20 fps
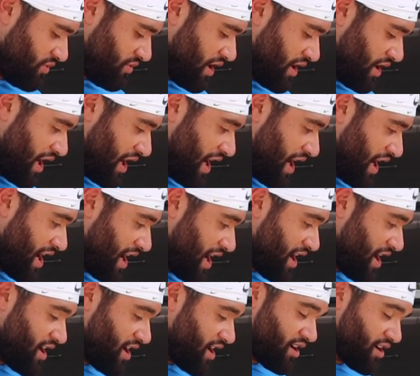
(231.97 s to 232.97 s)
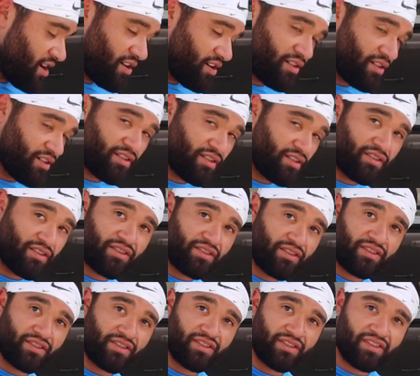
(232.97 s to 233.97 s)
Wow. Ah.
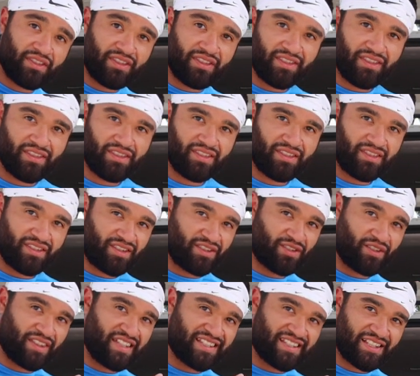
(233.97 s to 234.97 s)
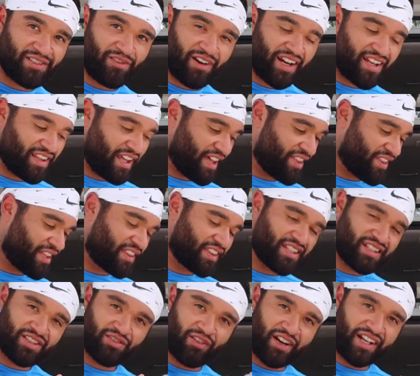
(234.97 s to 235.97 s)
So this is right, I think
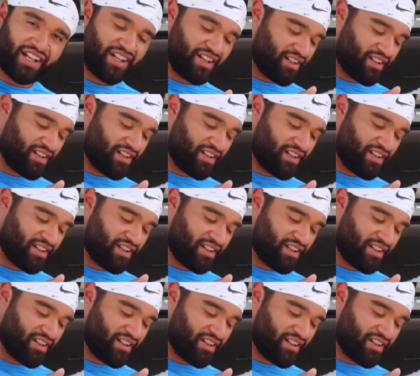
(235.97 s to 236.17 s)
this is right